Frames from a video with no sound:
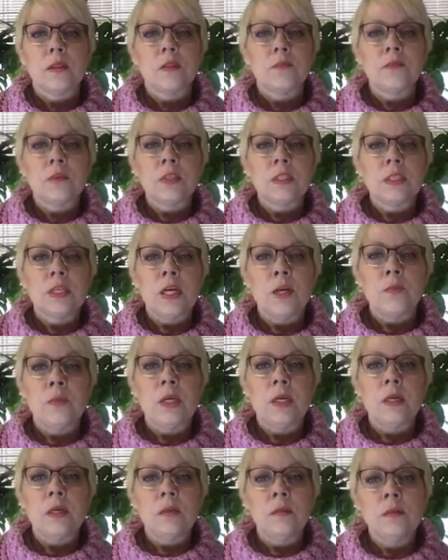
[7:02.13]
First time
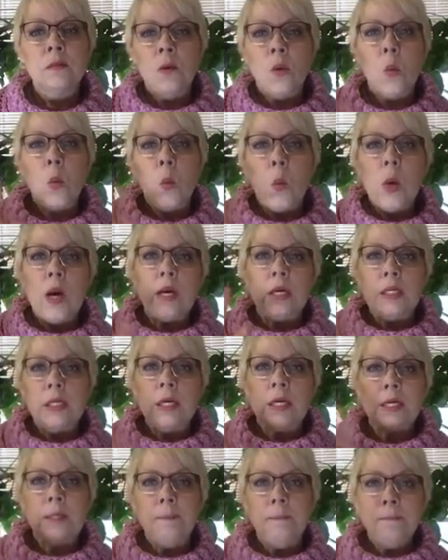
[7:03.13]
here?
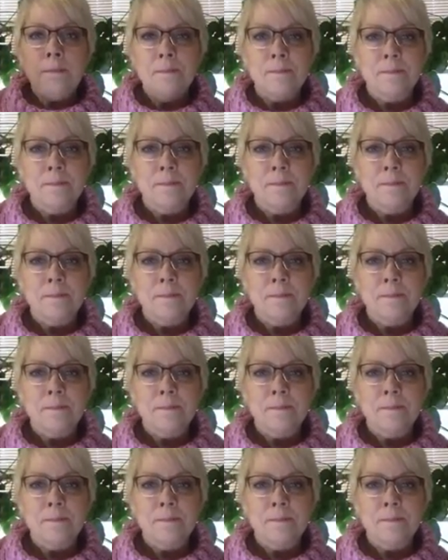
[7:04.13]
Welcome.